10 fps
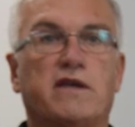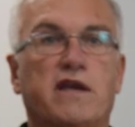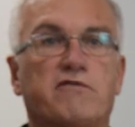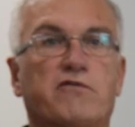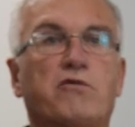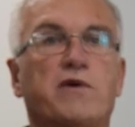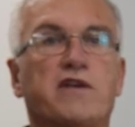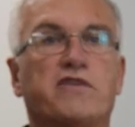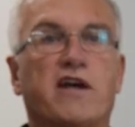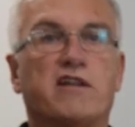A full
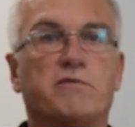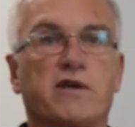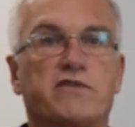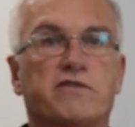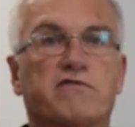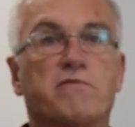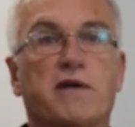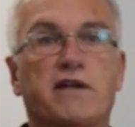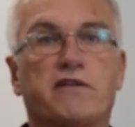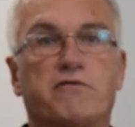range calibration from
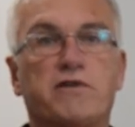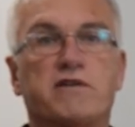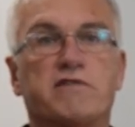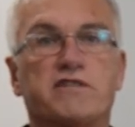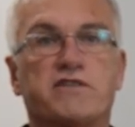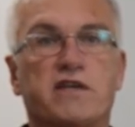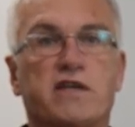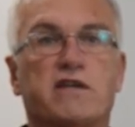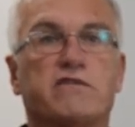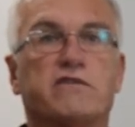93 degrees
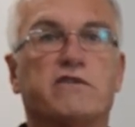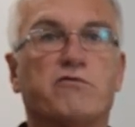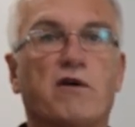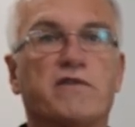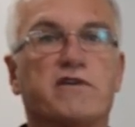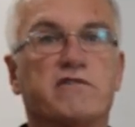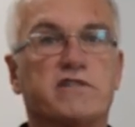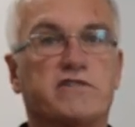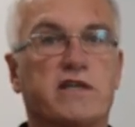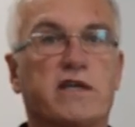C to 1200
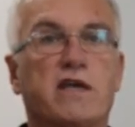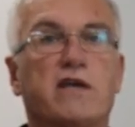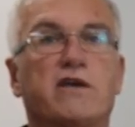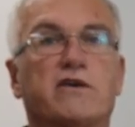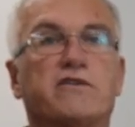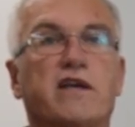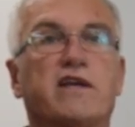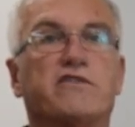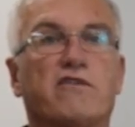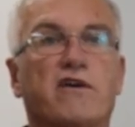degrees C could
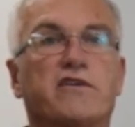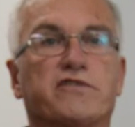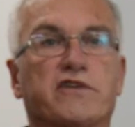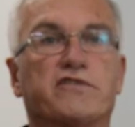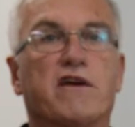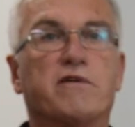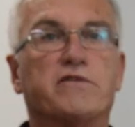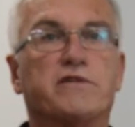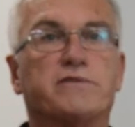take as long as six hours.